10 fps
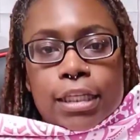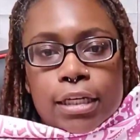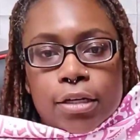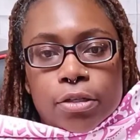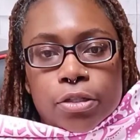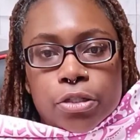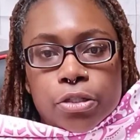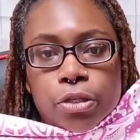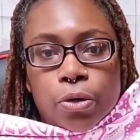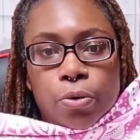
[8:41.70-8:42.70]
that looks
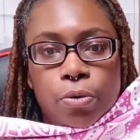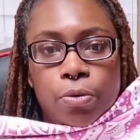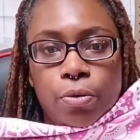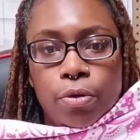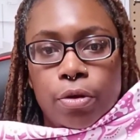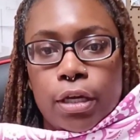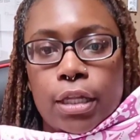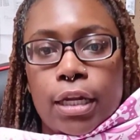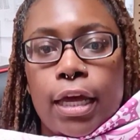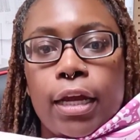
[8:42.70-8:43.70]
so. Get the
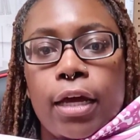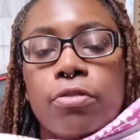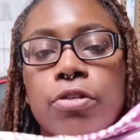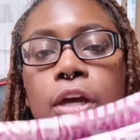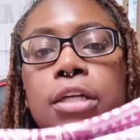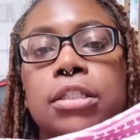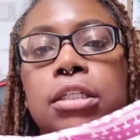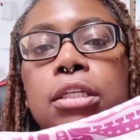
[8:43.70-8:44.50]
light out so y'all can see.